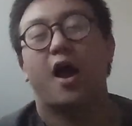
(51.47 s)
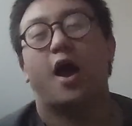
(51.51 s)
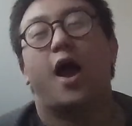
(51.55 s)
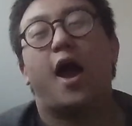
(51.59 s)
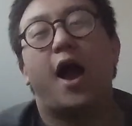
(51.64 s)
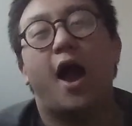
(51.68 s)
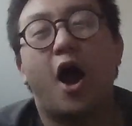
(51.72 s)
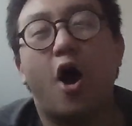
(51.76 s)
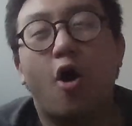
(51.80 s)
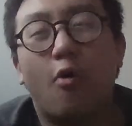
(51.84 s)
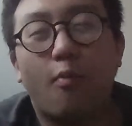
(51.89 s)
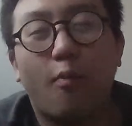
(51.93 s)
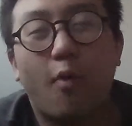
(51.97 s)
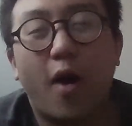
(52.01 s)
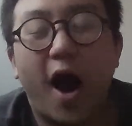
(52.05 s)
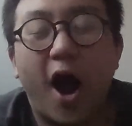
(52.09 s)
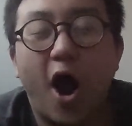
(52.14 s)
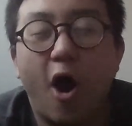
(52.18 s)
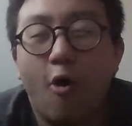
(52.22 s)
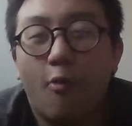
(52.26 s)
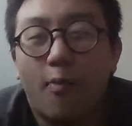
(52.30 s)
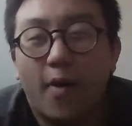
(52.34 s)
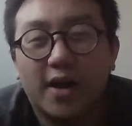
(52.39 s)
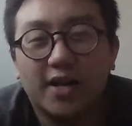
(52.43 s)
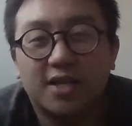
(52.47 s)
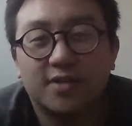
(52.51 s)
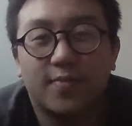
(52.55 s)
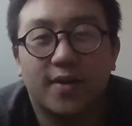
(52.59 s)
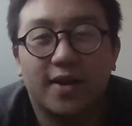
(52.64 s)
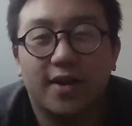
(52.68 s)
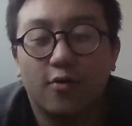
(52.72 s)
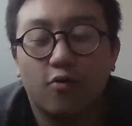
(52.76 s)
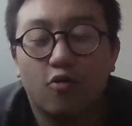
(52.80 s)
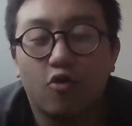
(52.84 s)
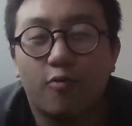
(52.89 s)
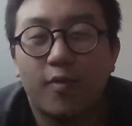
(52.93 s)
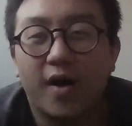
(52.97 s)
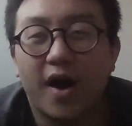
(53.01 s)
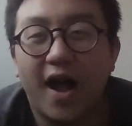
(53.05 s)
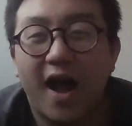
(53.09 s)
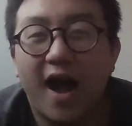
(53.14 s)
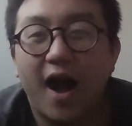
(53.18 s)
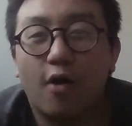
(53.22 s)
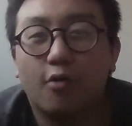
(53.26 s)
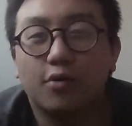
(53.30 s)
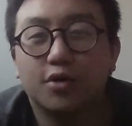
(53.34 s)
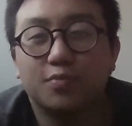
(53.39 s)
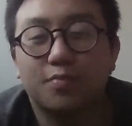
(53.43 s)
how am I spending all my
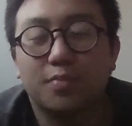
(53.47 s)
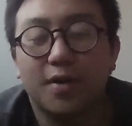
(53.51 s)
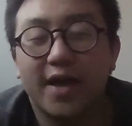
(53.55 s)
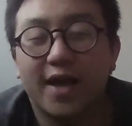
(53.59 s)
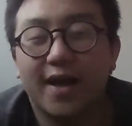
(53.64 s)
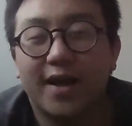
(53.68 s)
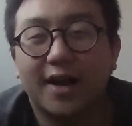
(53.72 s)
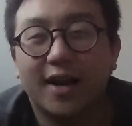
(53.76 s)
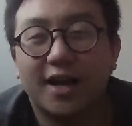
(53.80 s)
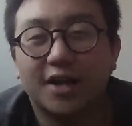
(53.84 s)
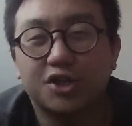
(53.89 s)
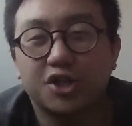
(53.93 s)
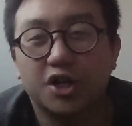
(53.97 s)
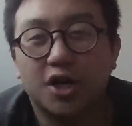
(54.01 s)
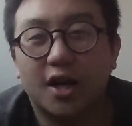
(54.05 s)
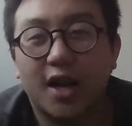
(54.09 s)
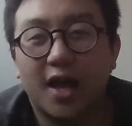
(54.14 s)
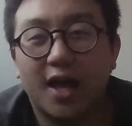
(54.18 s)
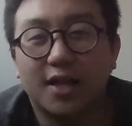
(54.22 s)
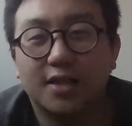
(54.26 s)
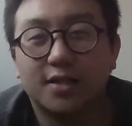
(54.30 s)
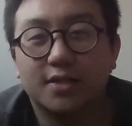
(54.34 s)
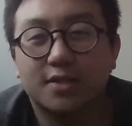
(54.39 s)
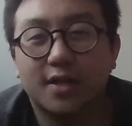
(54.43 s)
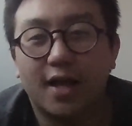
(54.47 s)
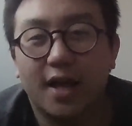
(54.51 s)
hours playing Clash of Clans?